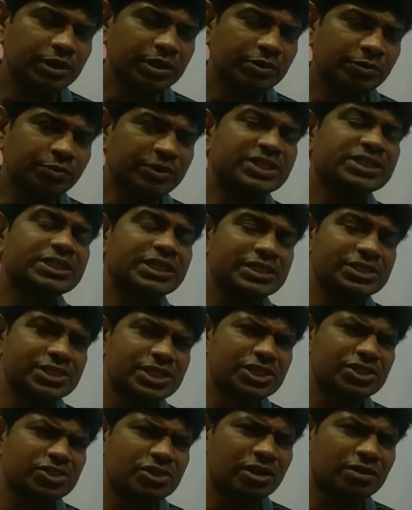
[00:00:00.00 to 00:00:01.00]
which
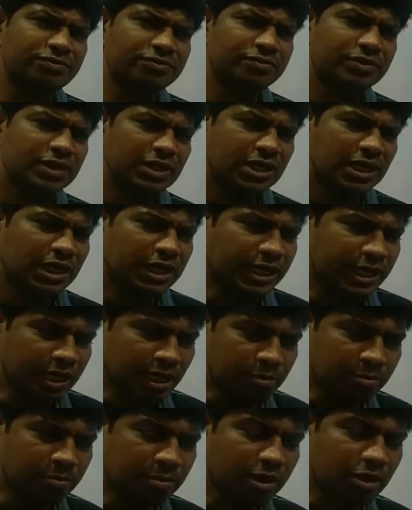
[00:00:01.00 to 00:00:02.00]
consists of
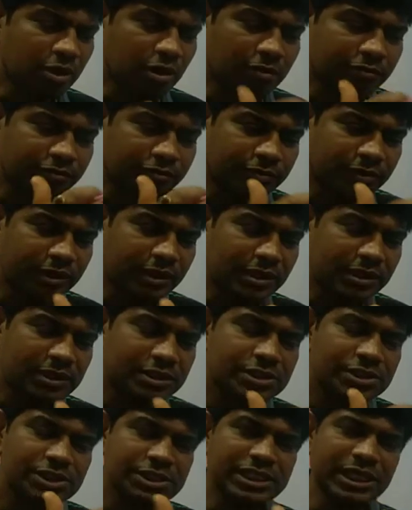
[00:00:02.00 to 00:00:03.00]
number of
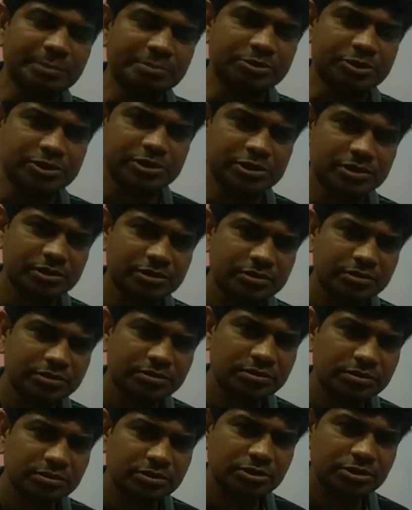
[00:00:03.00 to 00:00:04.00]
steps
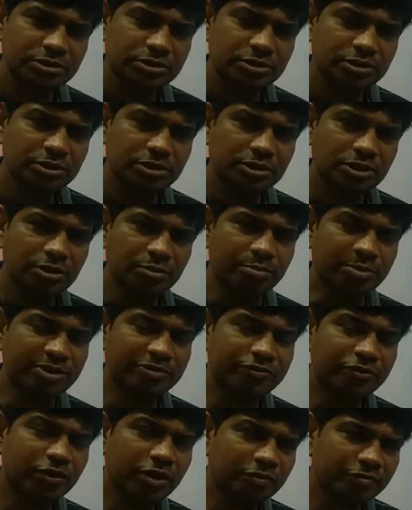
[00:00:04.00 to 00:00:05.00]

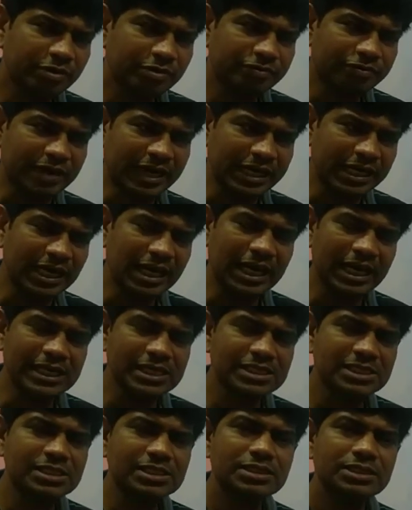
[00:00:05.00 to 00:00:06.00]
before we
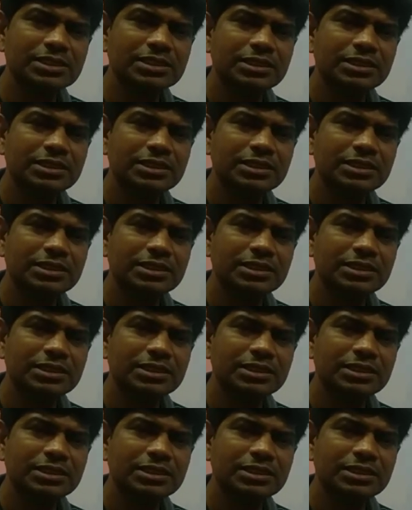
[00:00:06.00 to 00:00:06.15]
finalize